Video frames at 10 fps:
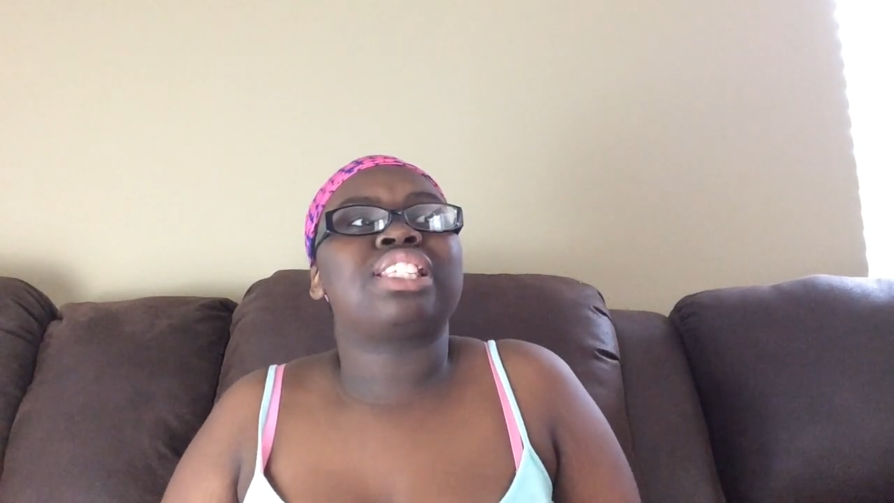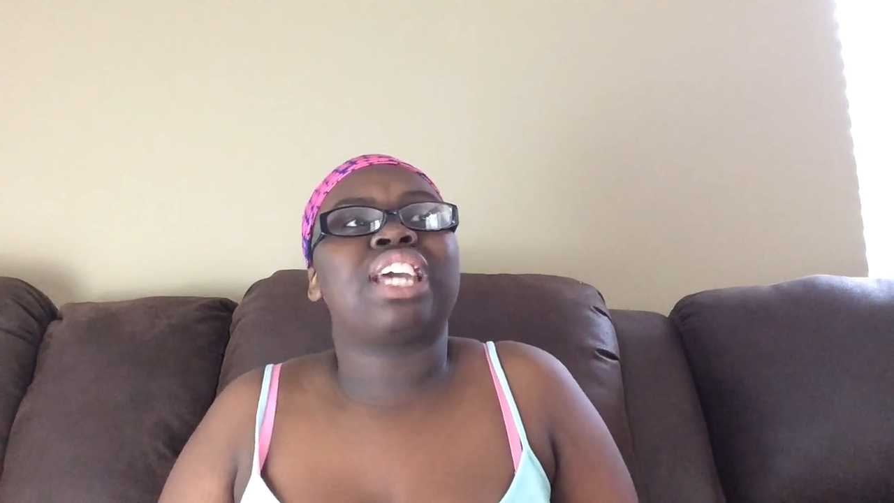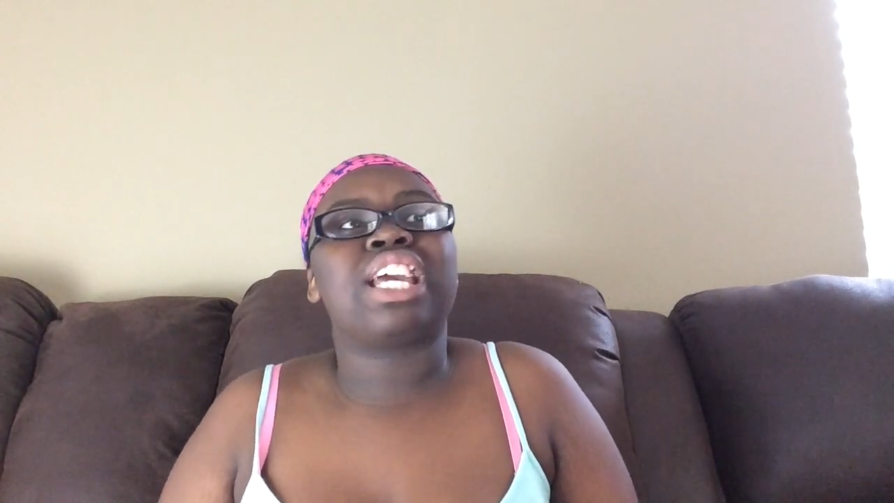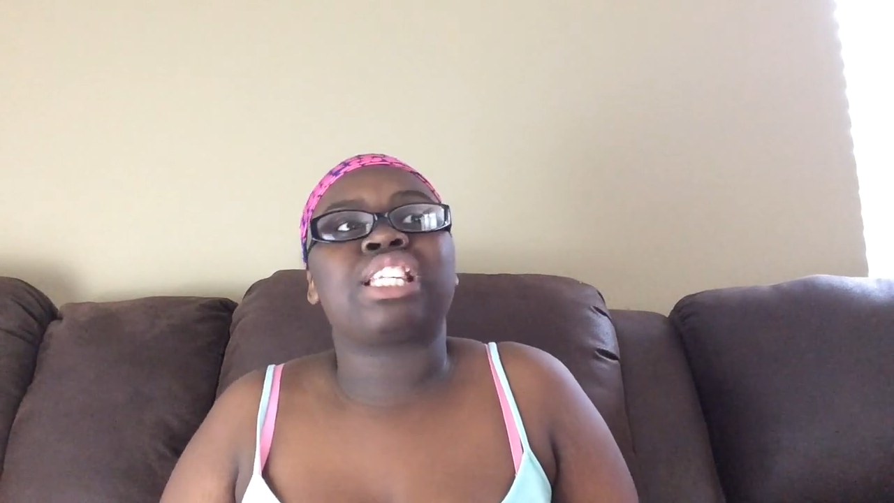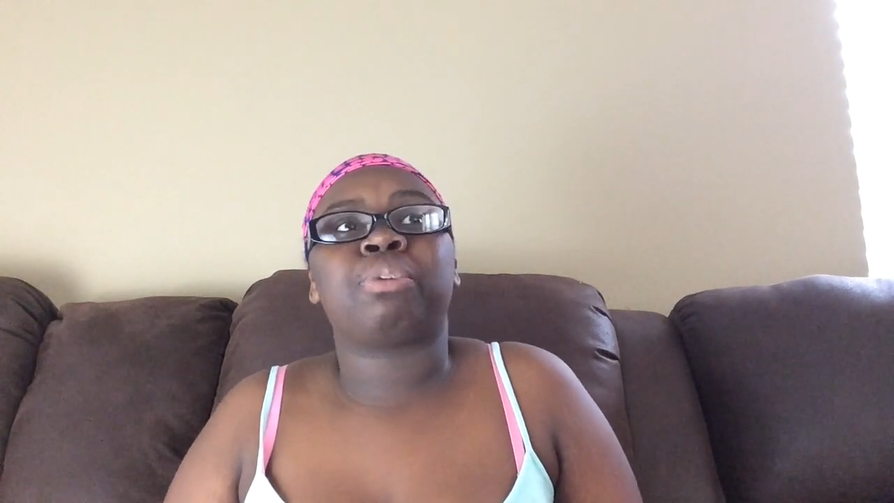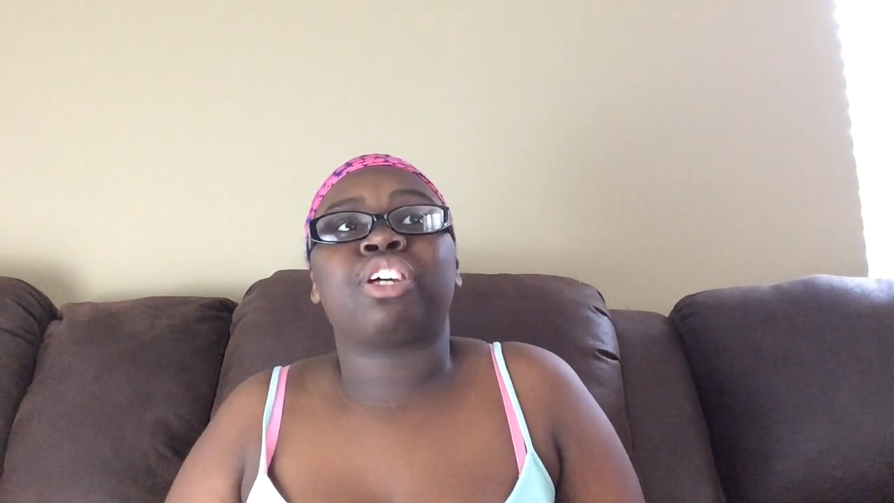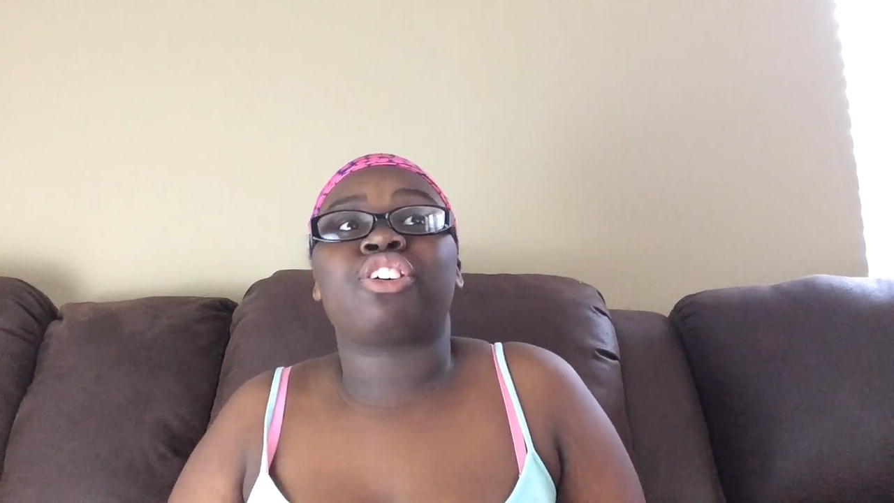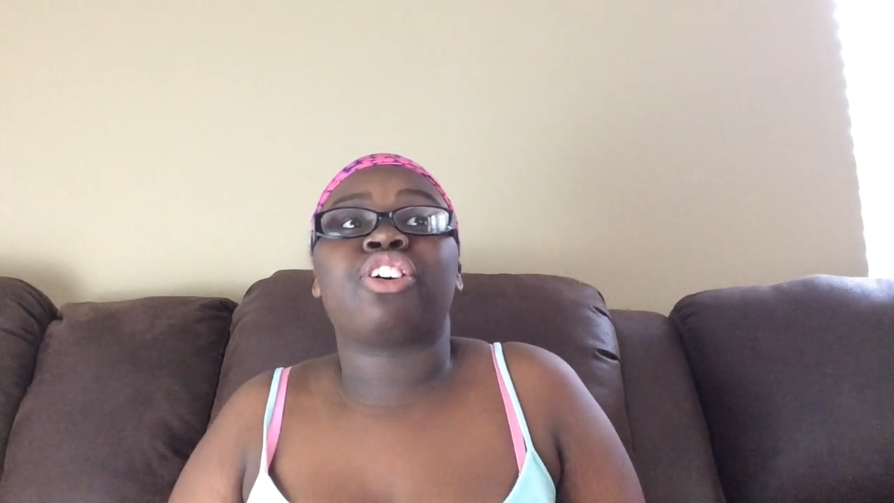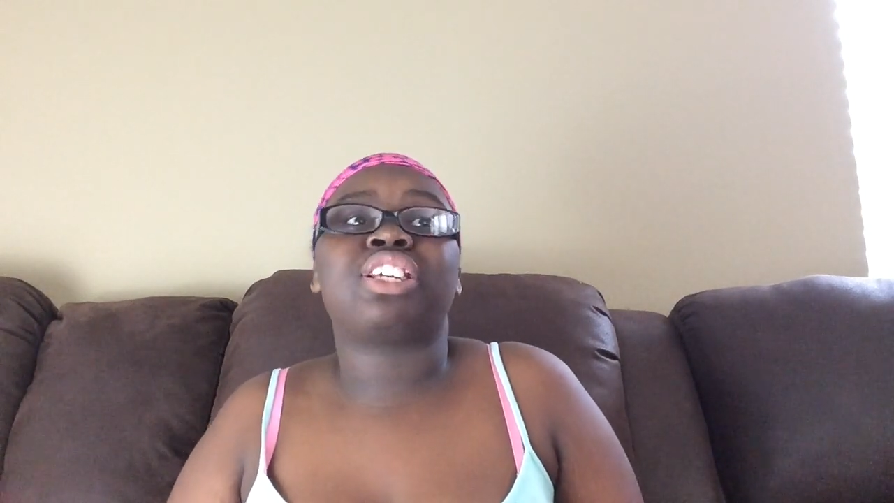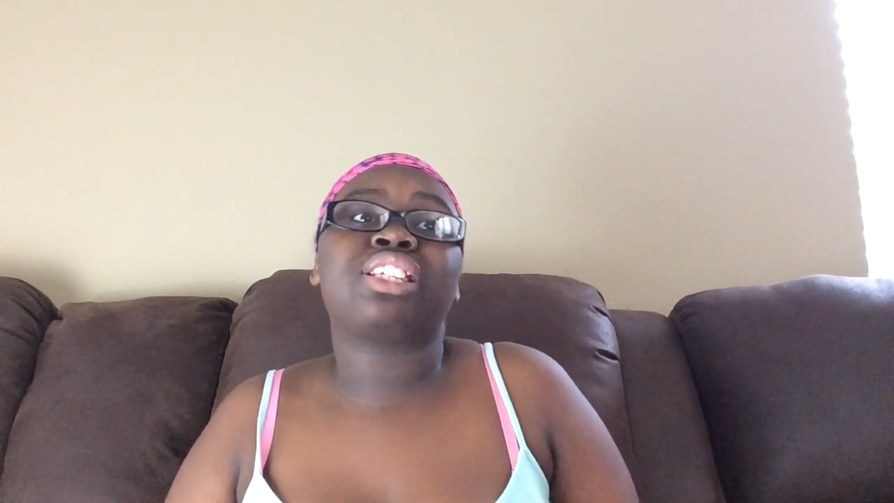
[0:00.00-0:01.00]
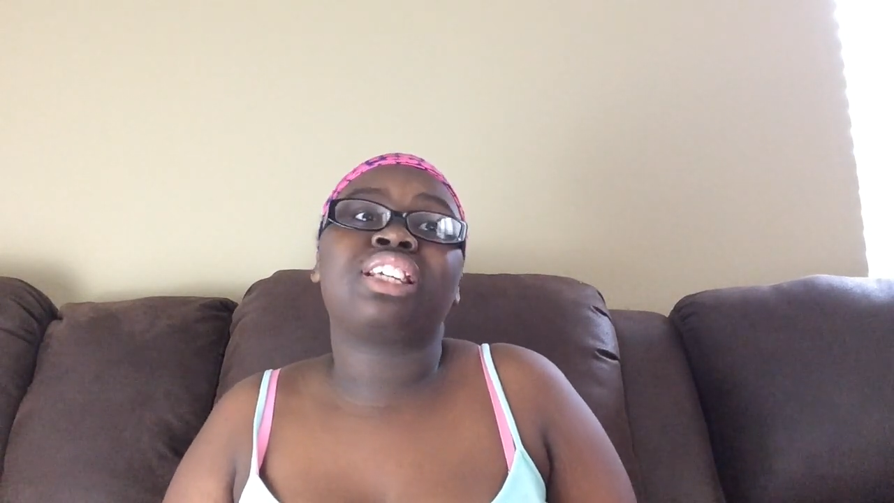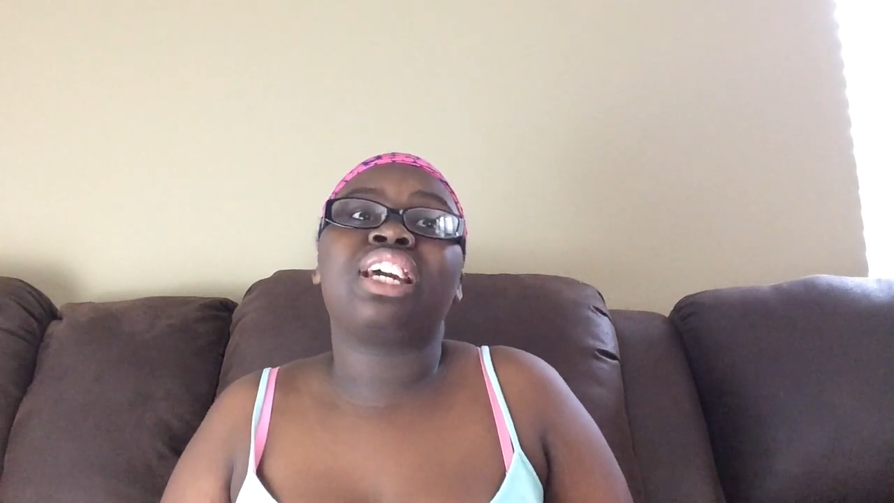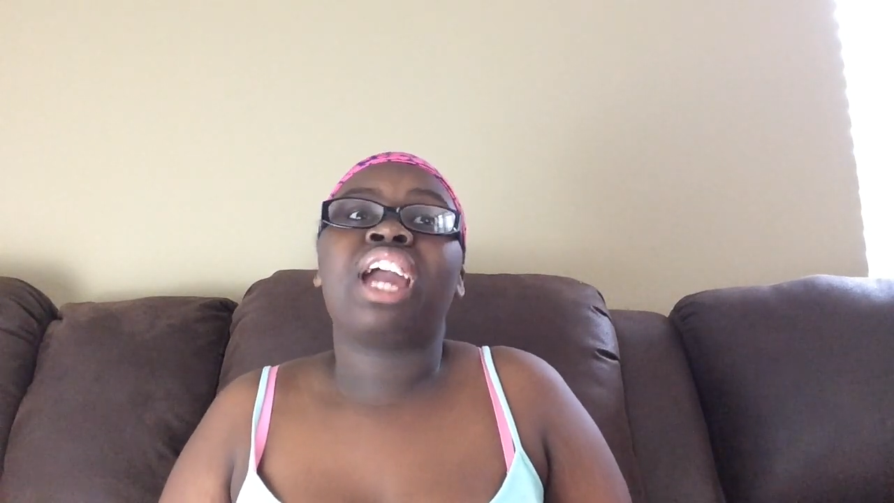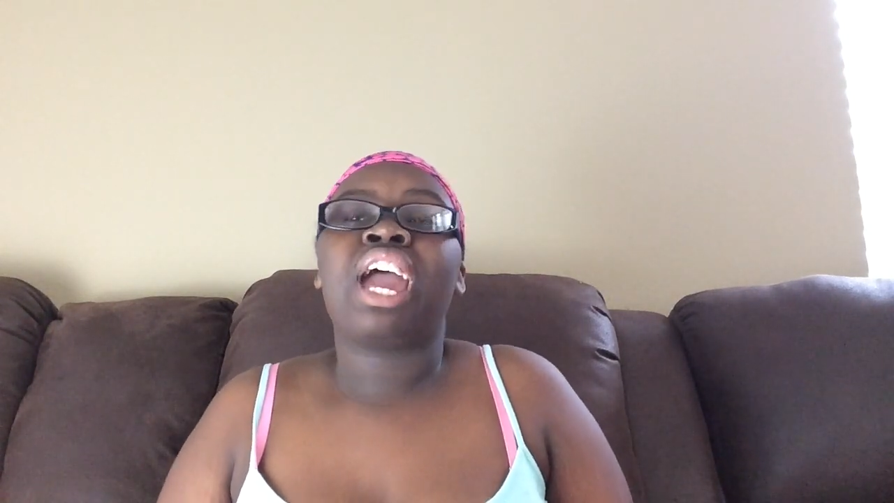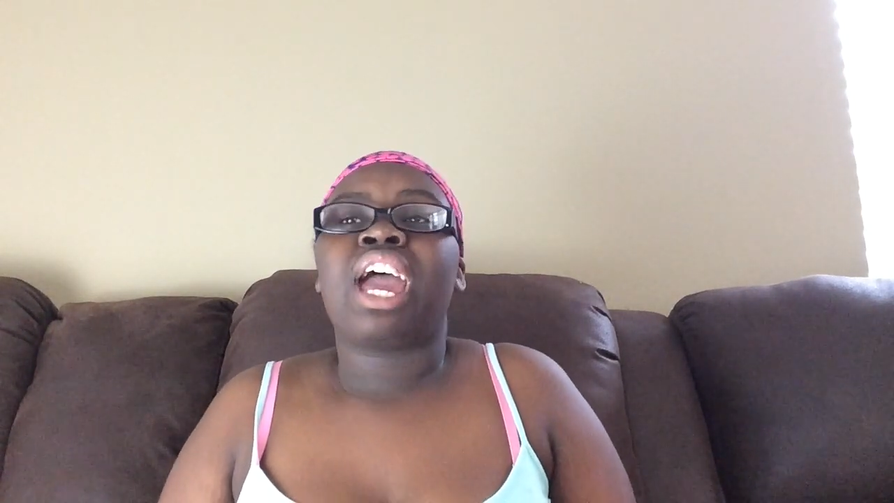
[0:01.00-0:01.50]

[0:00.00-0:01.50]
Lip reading: the case, because honestly,